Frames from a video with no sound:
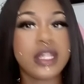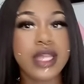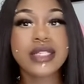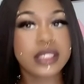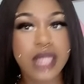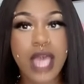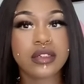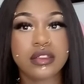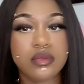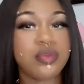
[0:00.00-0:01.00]
let's
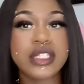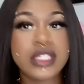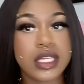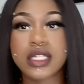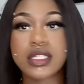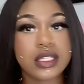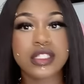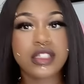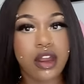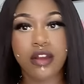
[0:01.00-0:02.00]
not pretend,
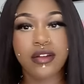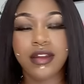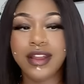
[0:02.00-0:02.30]
sister.